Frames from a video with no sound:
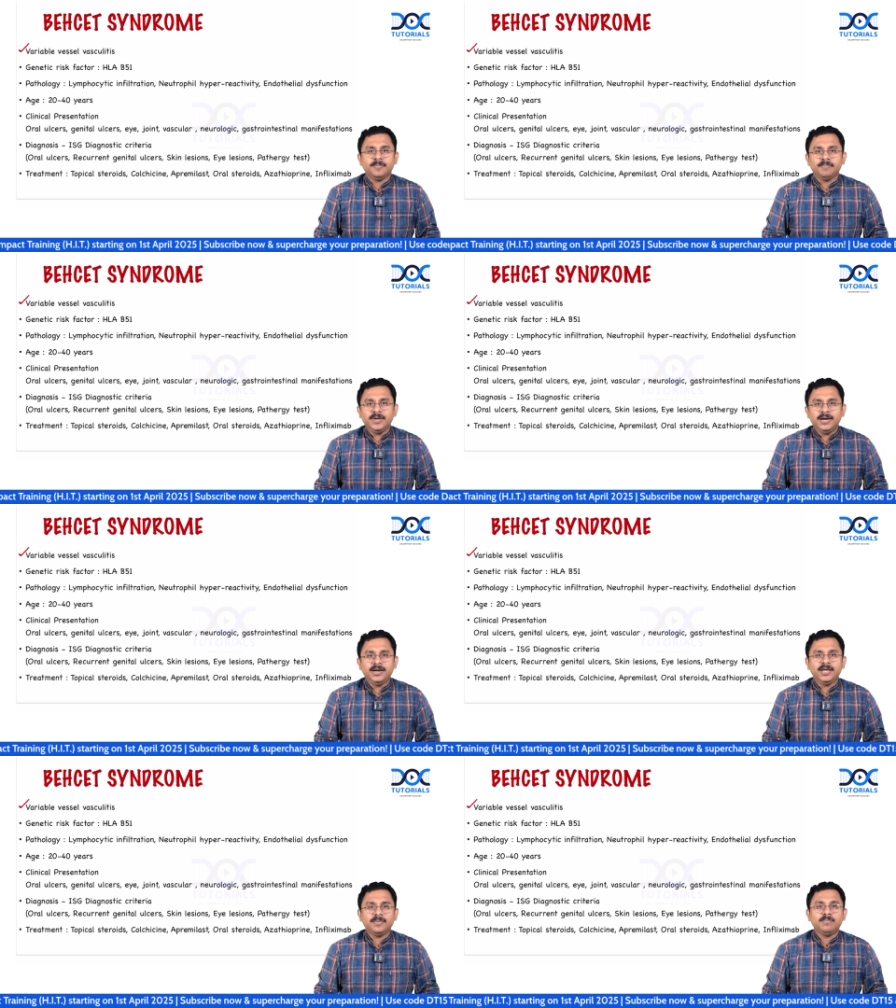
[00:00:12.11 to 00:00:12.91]

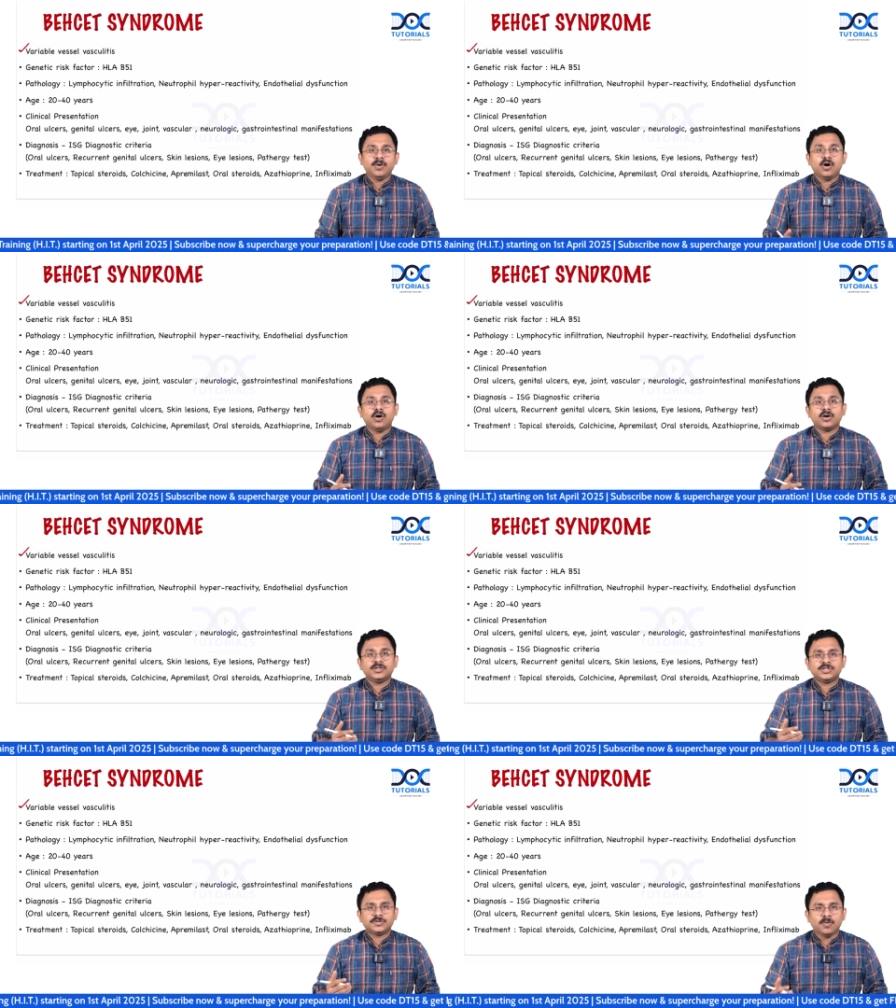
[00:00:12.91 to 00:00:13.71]
medium or
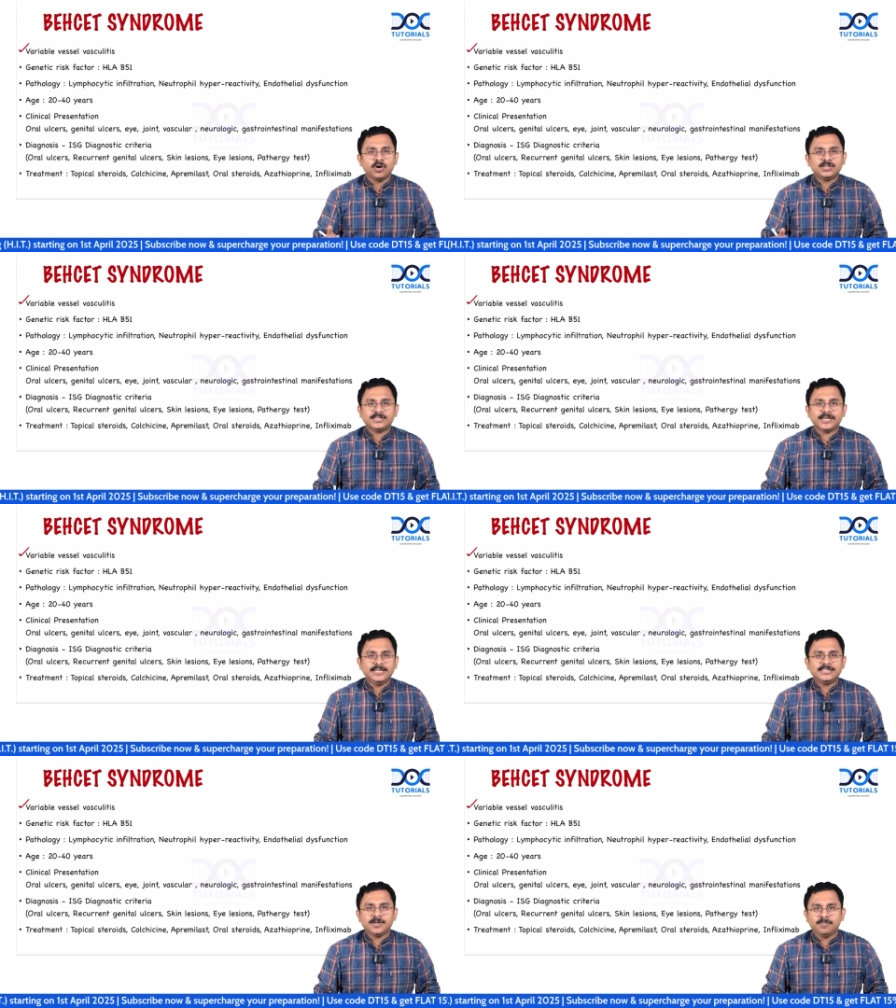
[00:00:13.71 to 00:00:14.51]
small
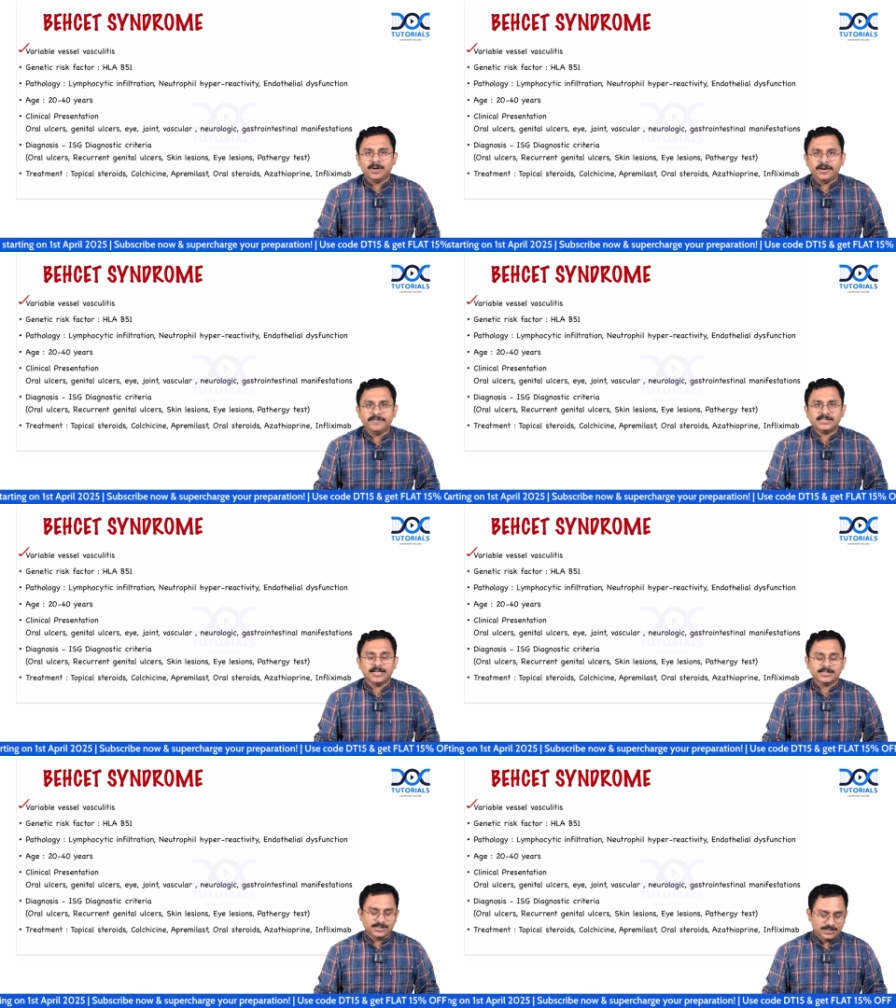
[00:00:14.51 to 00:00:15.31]
sized blood
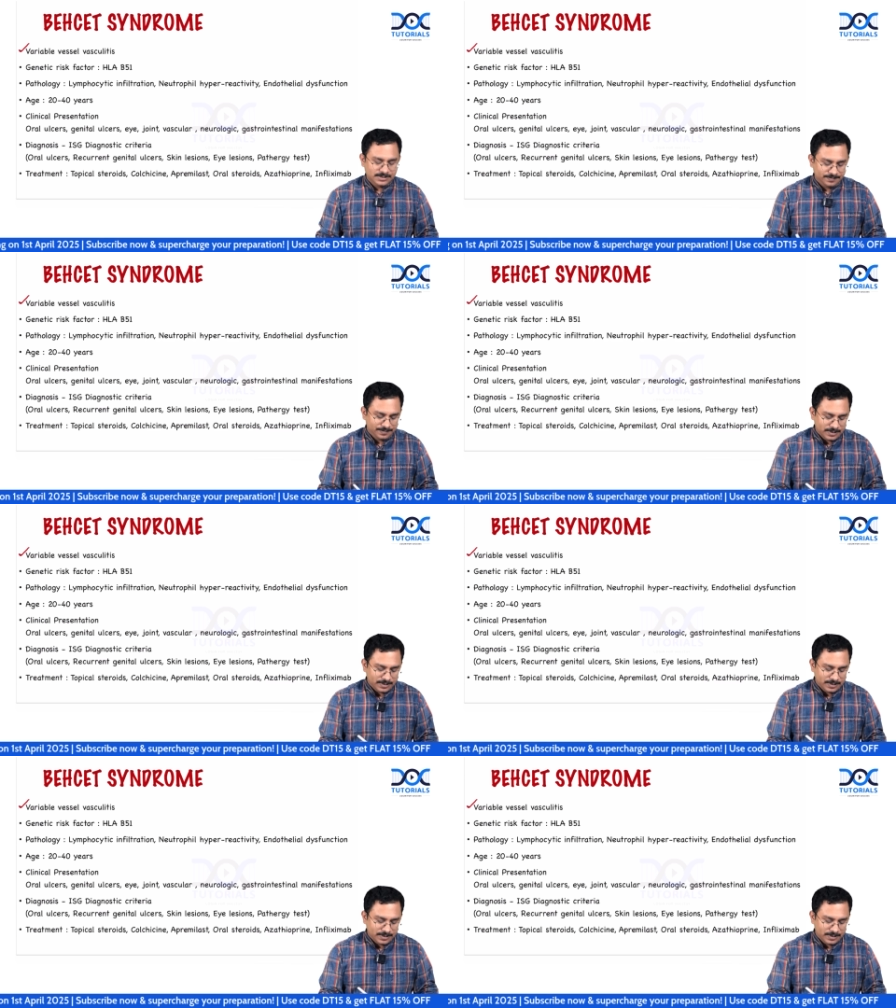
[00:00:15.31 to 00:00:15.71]
vessels.